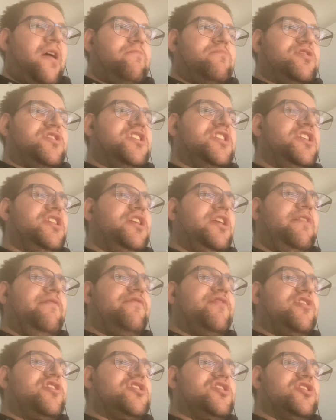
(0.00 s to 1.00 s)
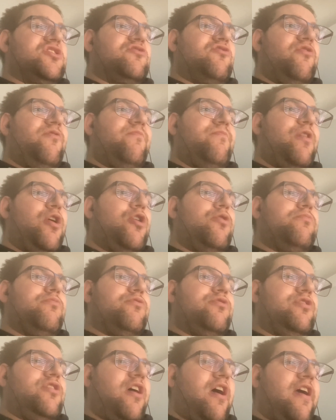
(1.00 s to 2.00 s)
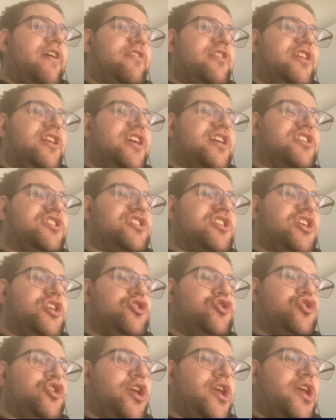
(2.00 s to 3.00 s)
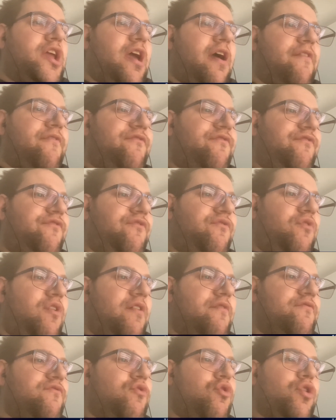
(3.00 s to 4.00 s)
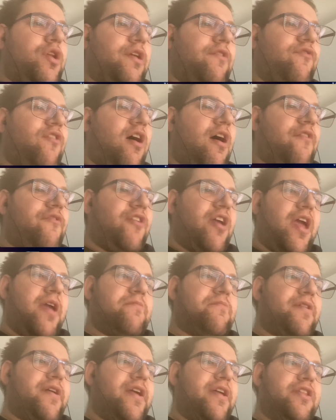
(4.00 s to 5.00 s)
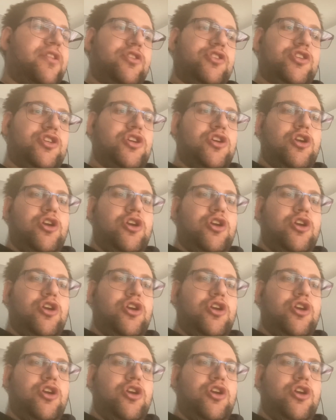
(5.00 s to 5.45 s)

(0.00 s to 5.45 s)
Sydney versus North Melbourne at the SCG, a 1:45 game, and